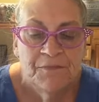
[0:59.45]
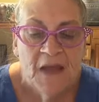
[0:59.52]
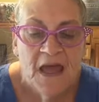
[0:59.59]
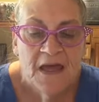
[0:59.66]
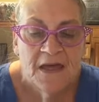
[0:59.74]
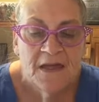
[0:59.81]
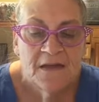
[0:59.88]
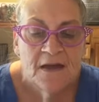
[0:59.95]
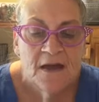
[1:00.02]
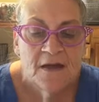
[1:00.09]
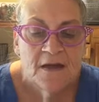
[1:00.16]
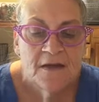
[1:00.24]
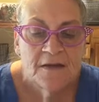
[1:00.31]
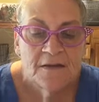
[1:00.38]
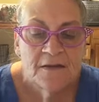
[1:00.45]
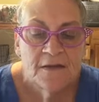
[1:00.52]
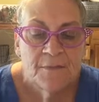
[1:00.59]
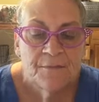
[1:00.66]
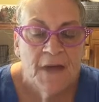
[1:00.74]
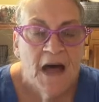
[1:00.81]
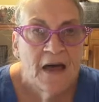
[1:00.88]
And
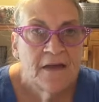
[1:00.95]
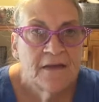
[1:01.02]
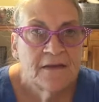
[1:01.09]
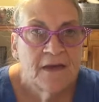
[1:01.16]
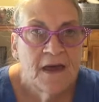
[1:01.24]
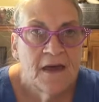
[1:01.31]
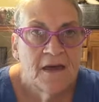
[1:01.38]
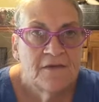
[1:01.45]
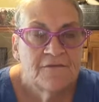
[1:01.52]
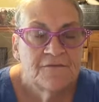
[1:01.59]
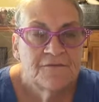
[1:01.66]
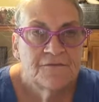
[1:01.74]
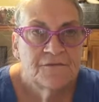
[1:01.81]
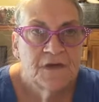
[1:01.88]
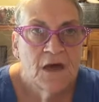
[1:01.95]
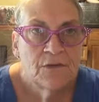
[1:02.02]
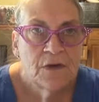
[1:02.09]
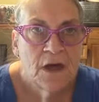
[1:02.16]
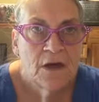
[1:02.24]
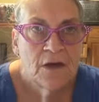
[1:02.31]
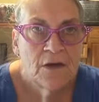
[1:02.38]
Maya gave
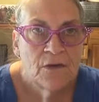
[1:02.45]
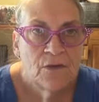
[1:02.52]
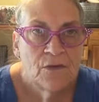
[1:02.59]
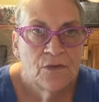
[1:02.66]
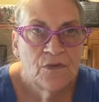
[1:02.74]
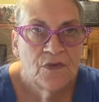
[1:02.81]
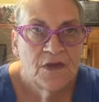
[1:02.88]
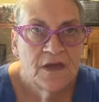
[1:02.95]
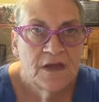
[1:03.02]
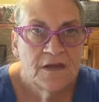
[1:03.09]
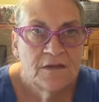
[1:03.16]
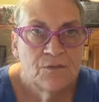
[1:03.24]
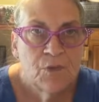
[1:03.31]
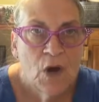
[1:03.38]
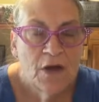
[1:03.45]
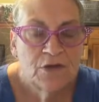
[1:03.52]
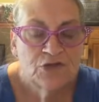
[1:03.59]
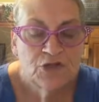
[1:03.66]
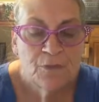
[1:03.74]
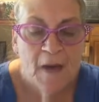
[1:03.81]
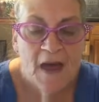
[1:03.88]
Coco the brooch